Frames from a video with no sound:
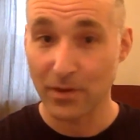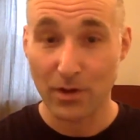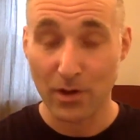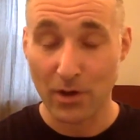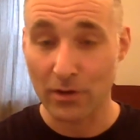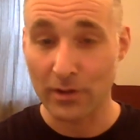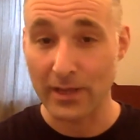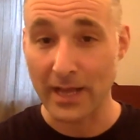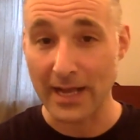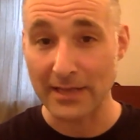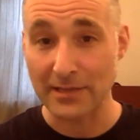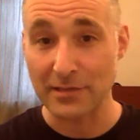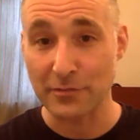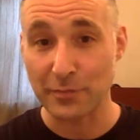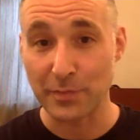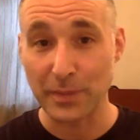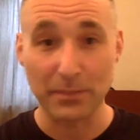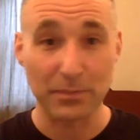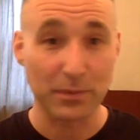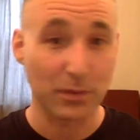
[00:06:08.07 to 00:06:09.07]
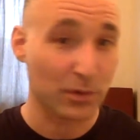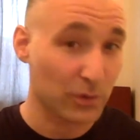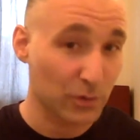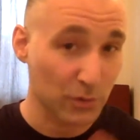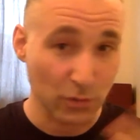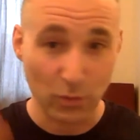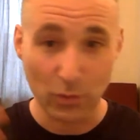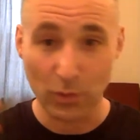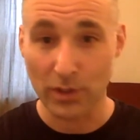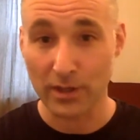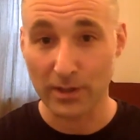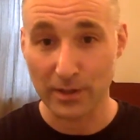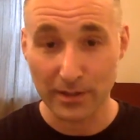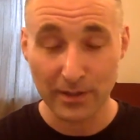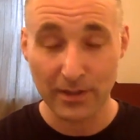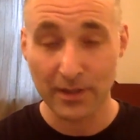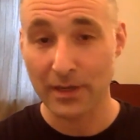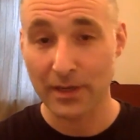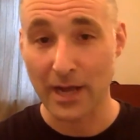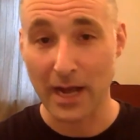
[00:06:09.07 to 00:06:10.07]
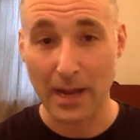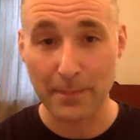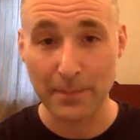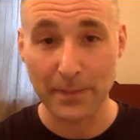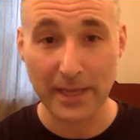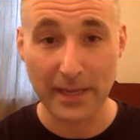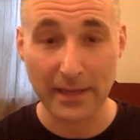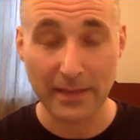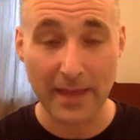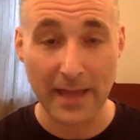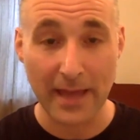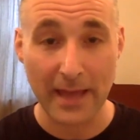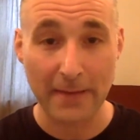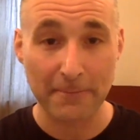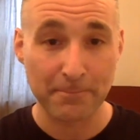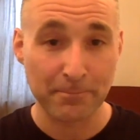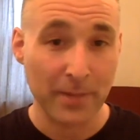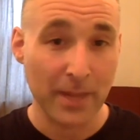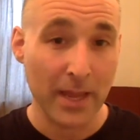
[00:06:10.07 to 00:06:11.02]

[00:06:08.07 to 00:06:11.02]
all kinds of people were copying that.